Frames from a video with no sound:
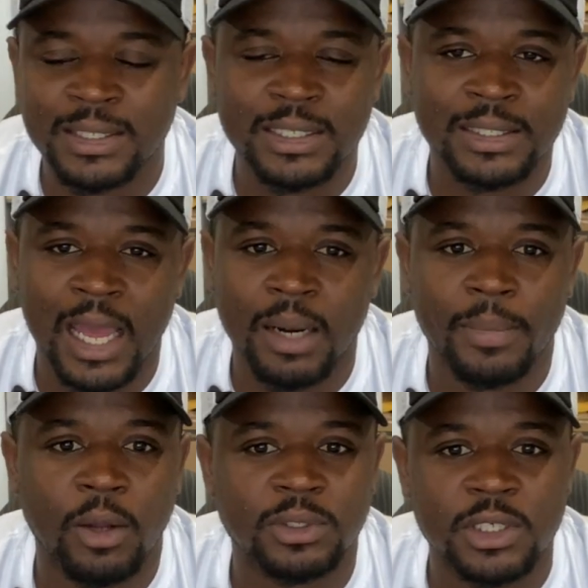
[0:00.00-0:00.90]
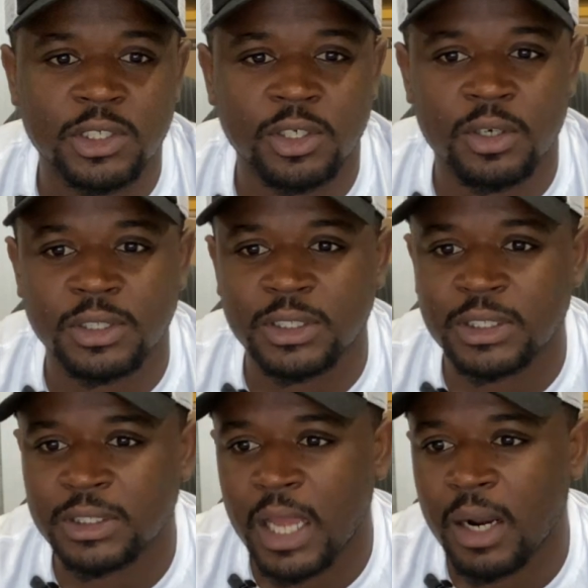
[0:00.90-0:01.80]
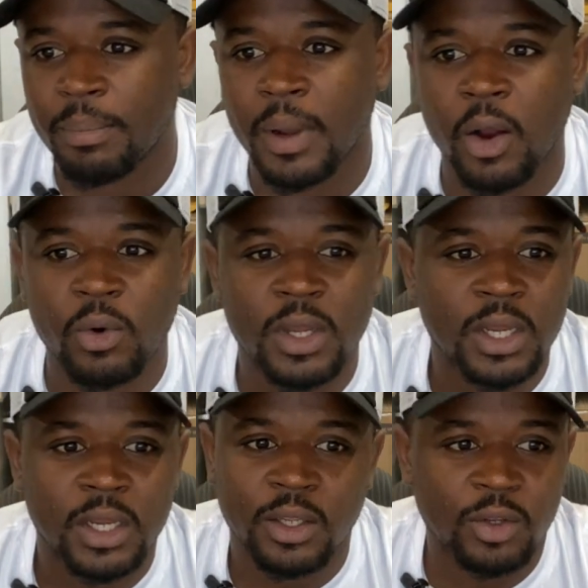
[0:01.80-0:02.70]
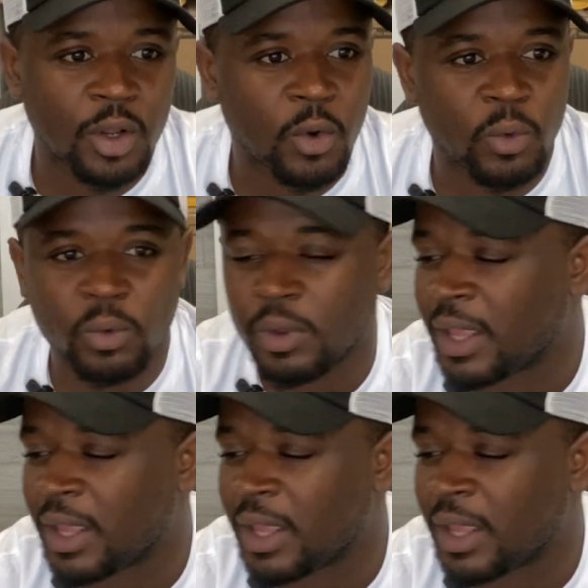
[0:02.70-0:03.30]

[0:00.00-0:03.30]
This is not about t-shirts. This is not about, you know,